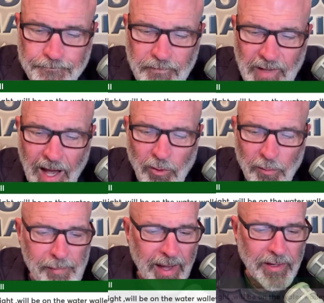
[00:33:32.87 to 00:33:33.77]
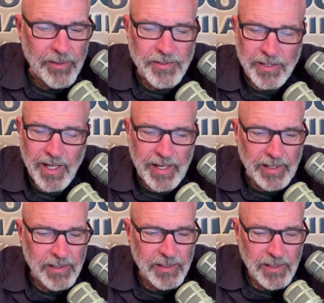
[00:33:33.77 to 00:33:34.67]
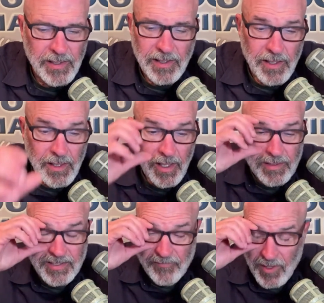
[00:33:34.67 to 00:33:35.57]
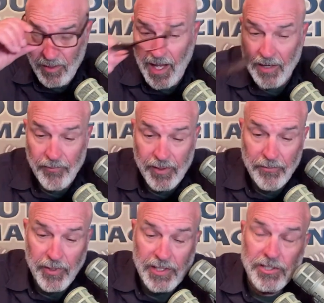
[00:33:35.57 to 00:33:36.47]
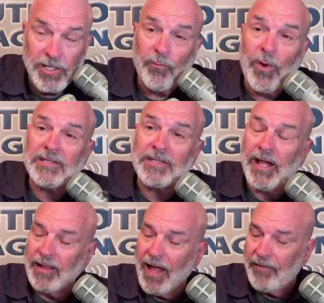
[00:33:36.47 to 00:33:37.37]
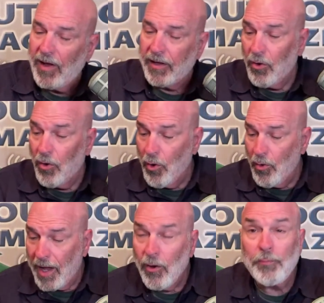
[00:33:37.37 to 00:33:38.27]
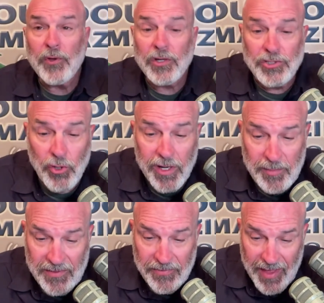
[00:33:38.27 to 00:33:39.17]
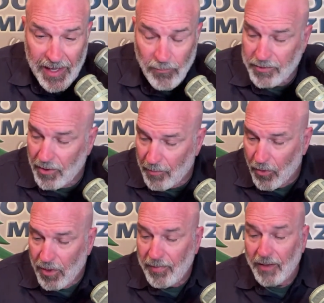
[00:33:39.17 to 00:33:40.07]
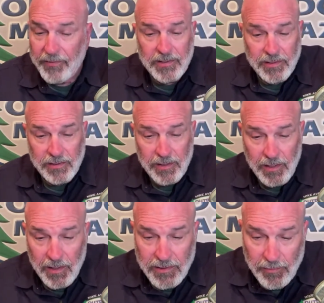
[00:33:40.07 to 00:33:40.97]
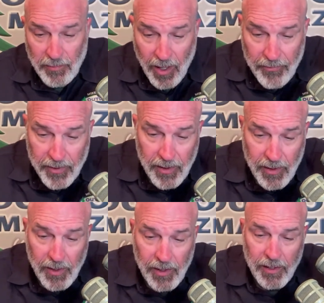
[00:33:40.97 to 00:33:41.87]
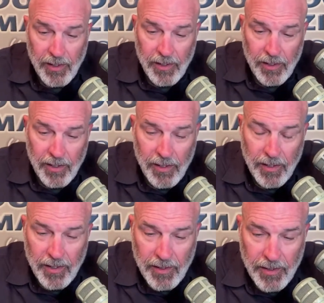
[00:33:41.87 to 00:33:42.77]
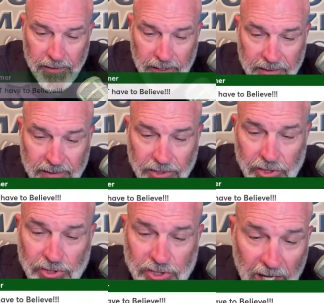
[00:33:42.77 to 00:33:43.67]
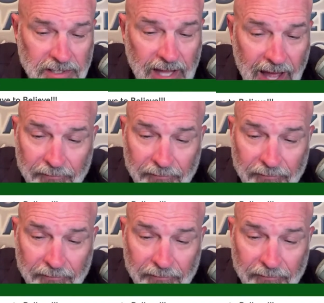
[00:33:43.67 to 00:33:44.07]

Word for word: I will be back here tonight at seven o'clock for another edition of Wednesday Night Live. I can hope I hope you can join me then. We'll talk more about this and some other John says, You just have to